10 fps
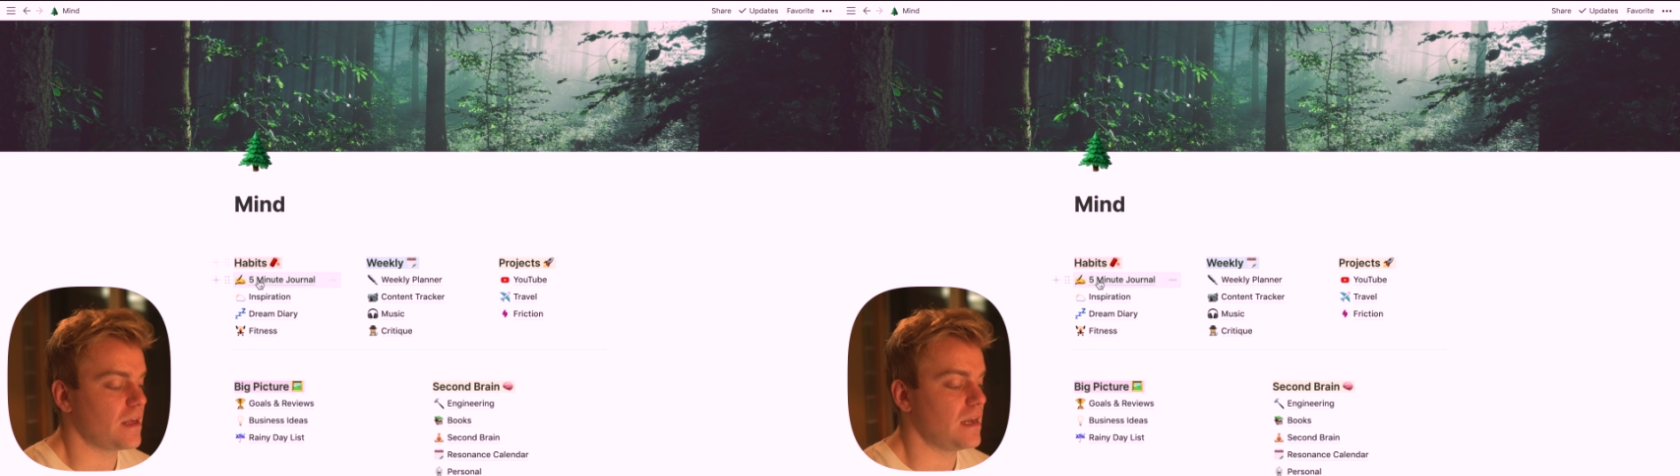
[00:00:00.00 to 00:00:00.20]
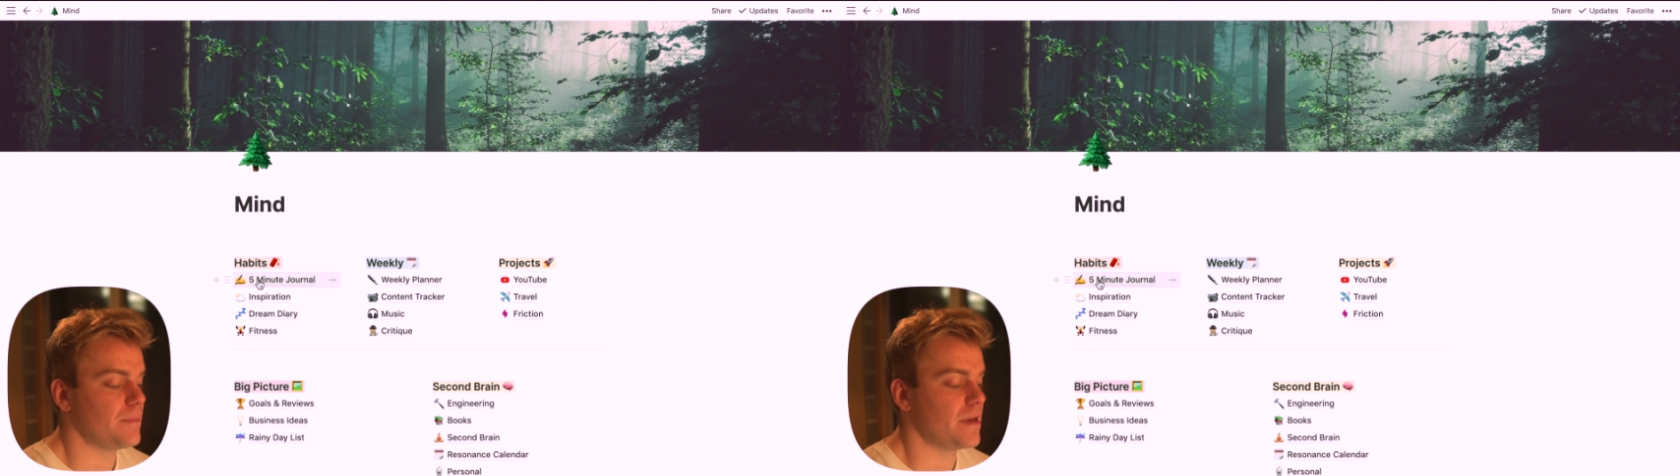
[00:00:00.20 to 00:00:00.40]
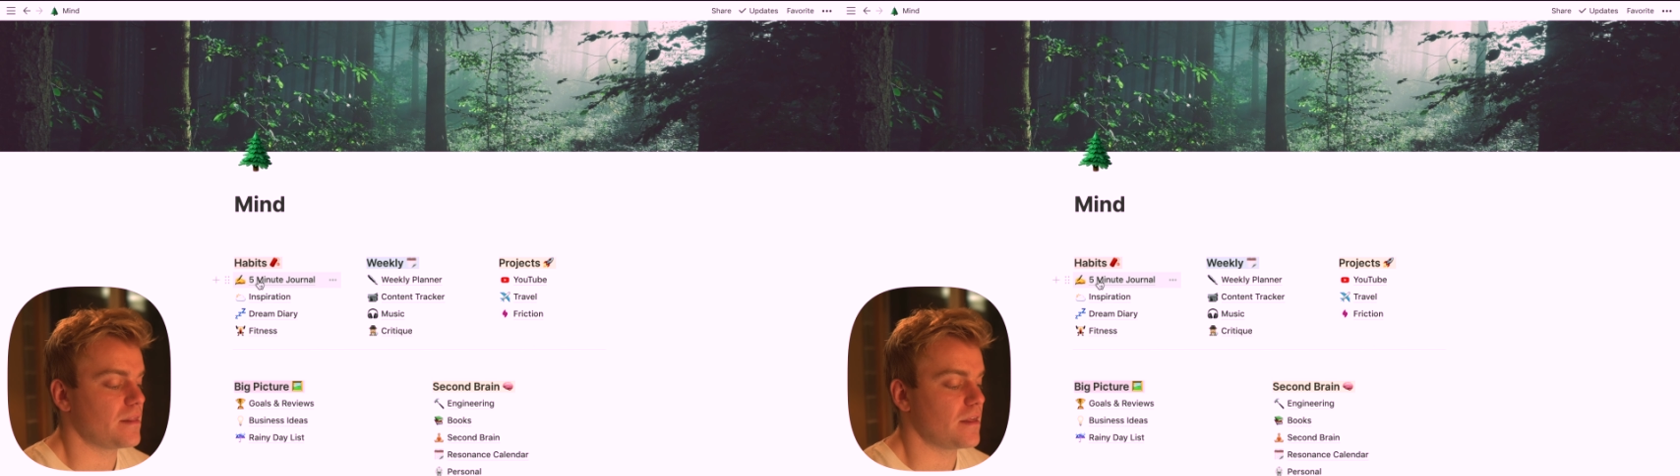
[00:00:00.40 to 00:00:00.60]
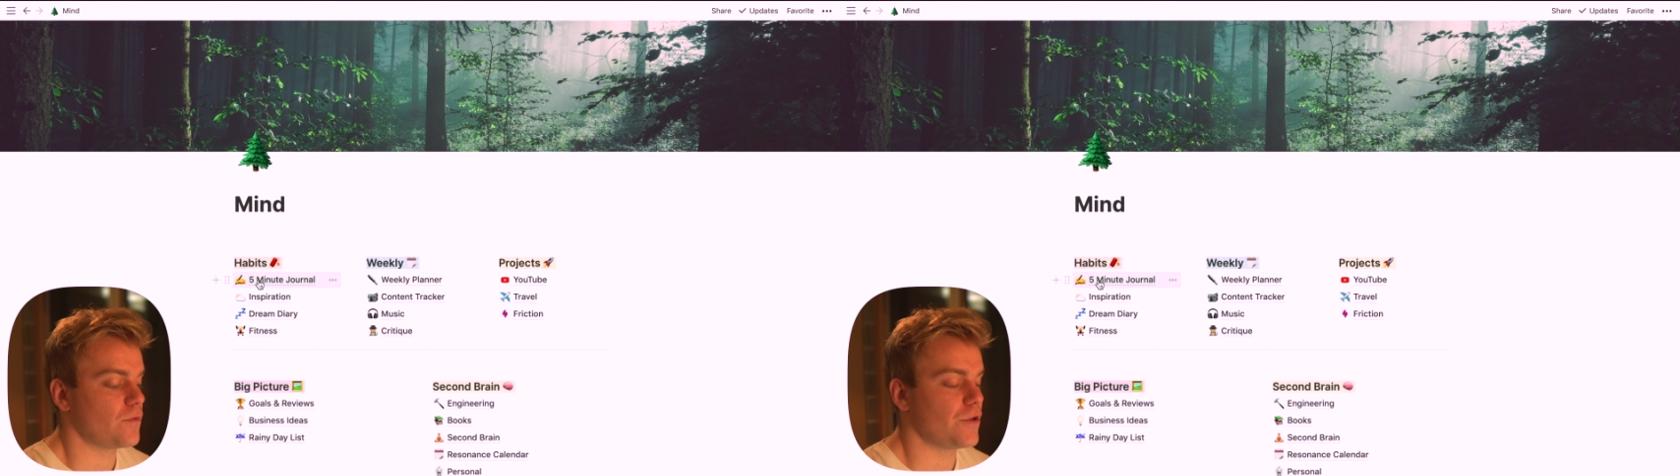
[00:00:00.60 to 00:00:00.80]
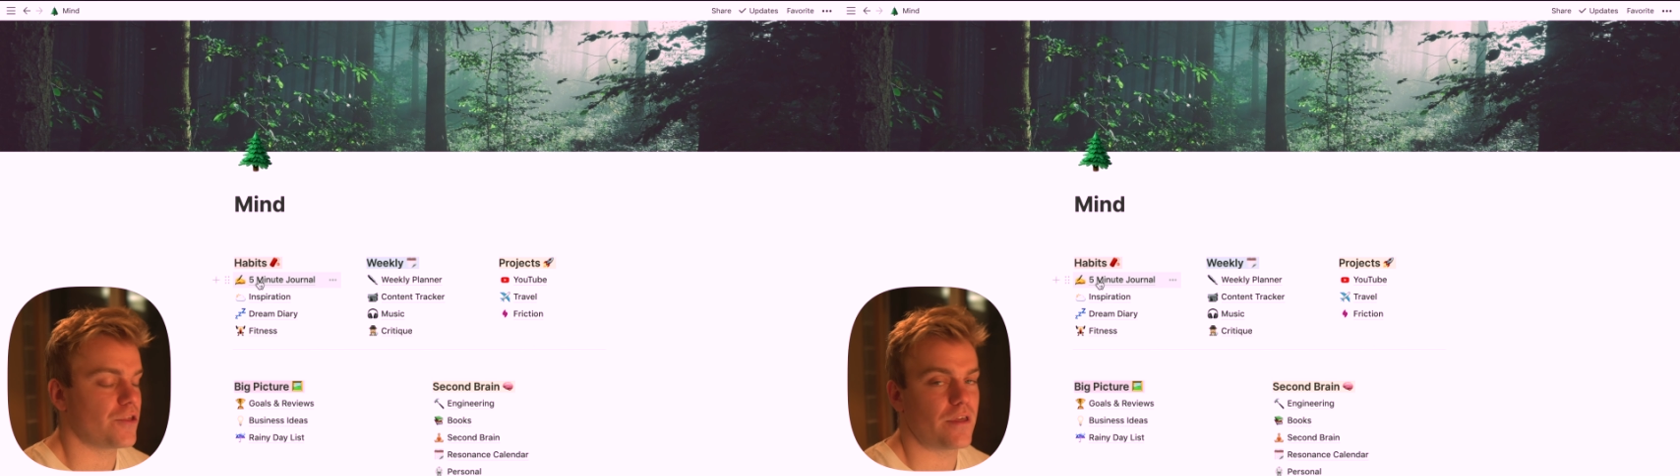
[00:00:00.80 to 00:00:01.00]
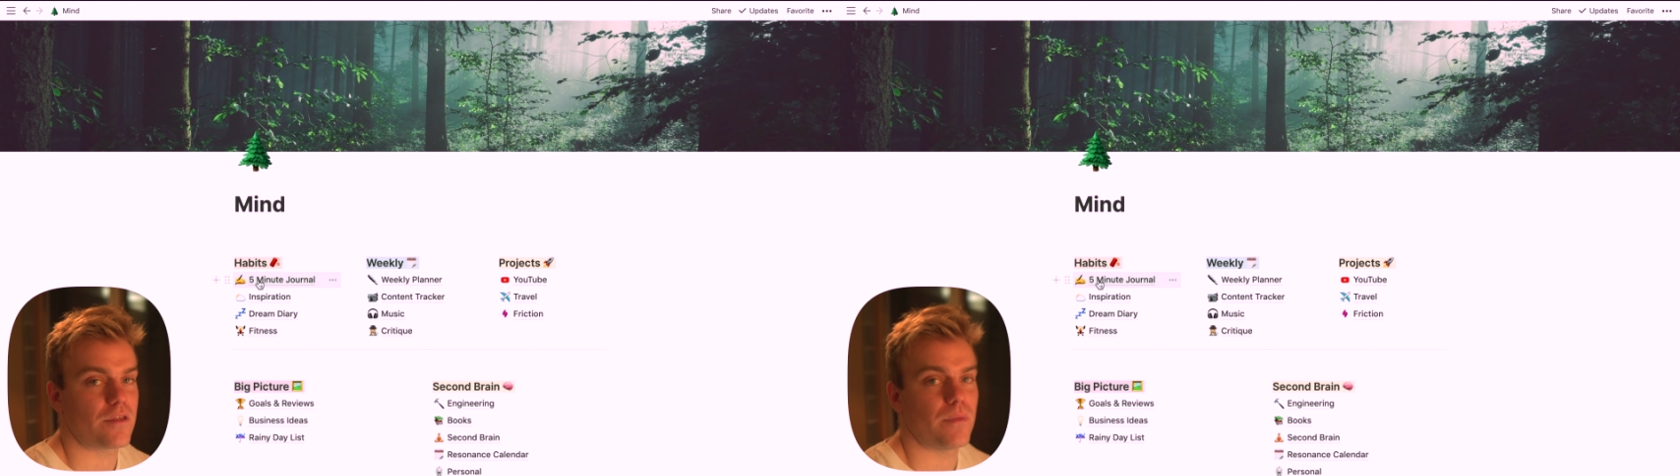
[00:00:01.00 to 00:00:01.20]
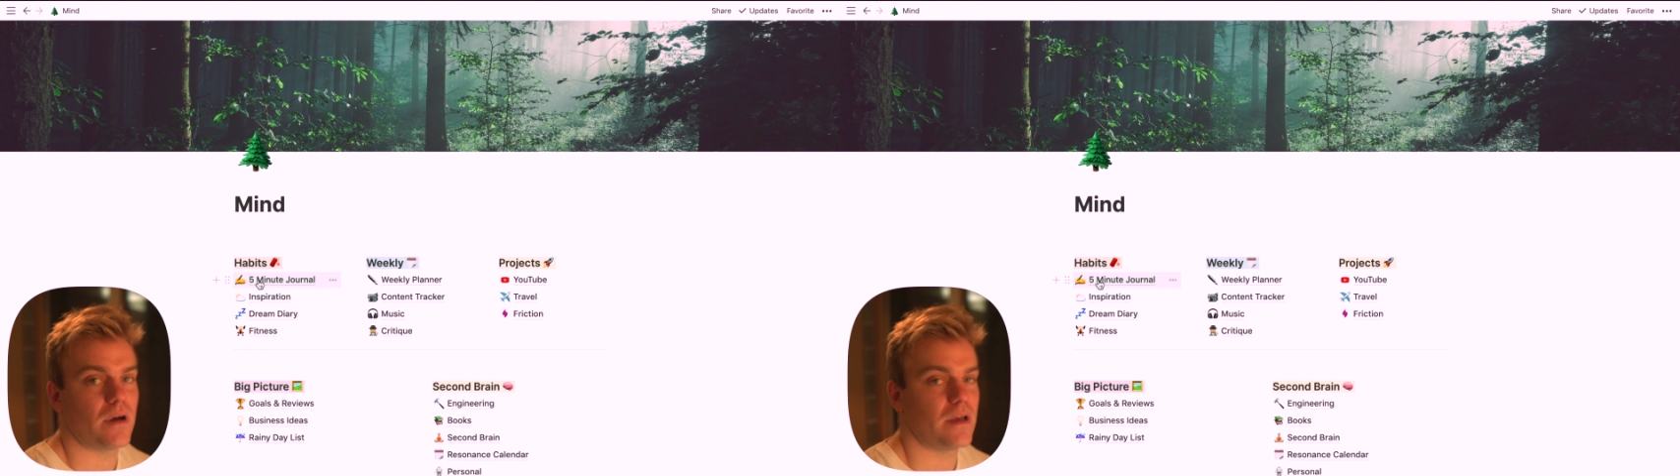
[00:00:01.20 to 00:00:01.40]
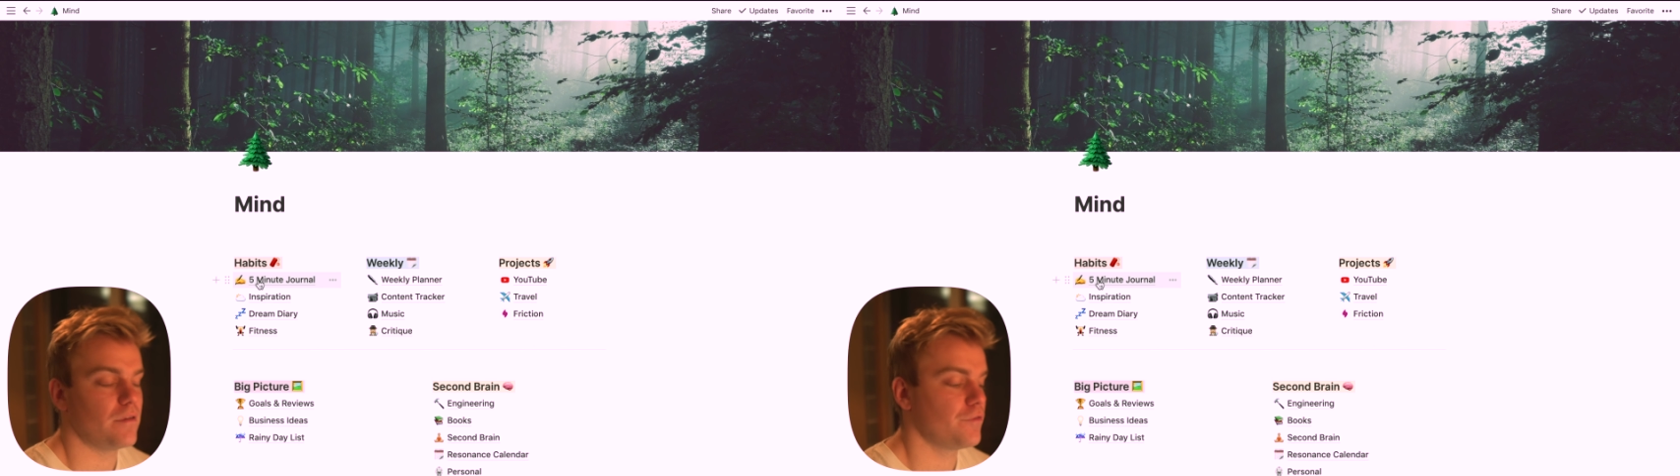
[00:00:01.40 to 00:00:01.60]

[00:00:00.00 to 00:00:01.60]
daily basis, which is my